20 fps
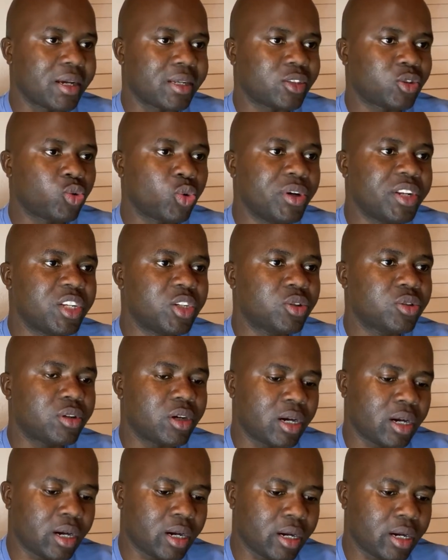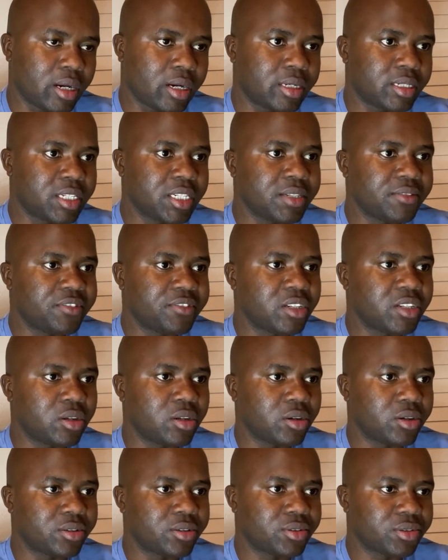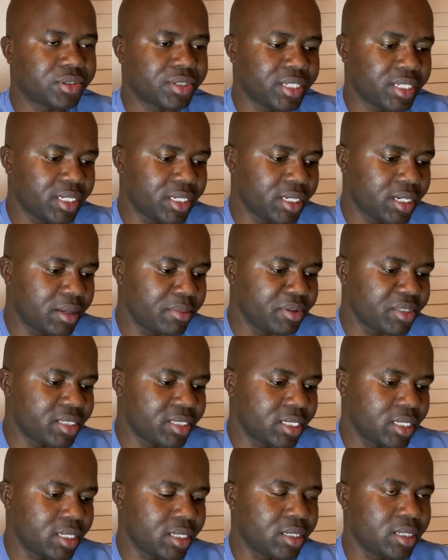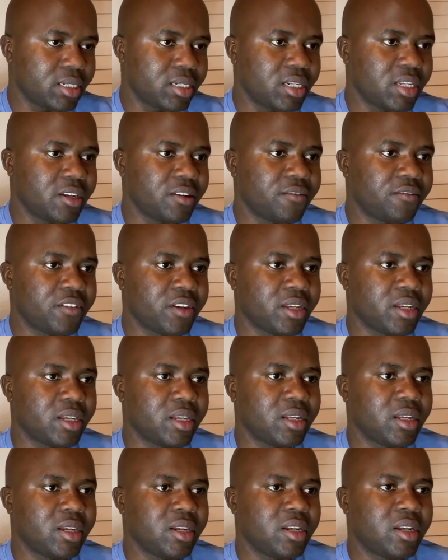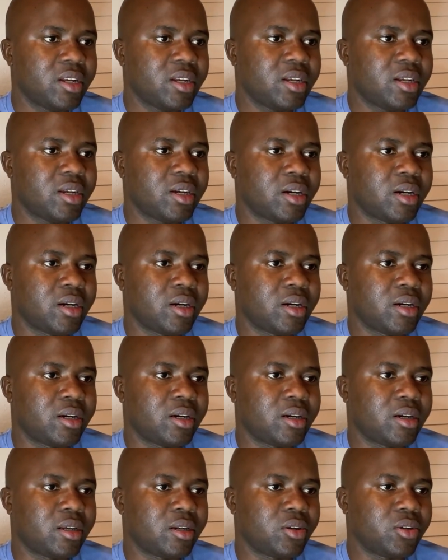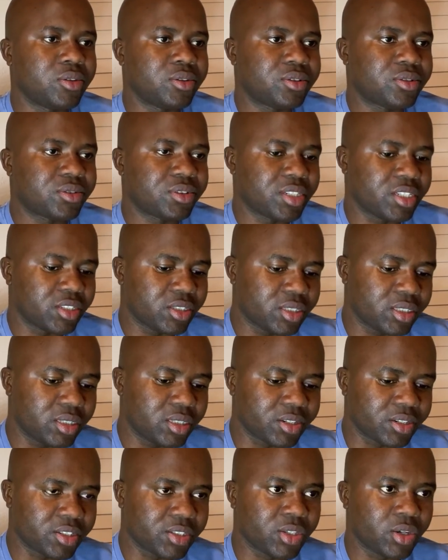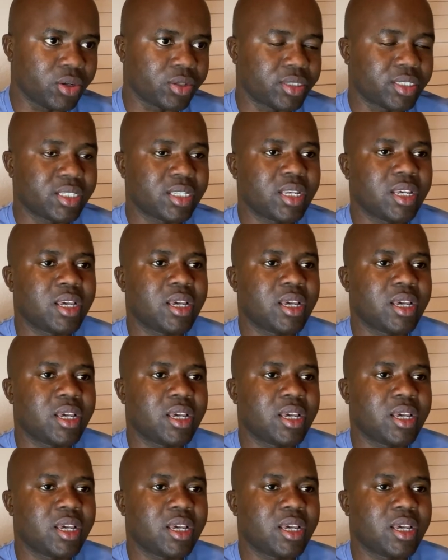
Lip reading: 20 DV lottery, let me see, DV lotteries results,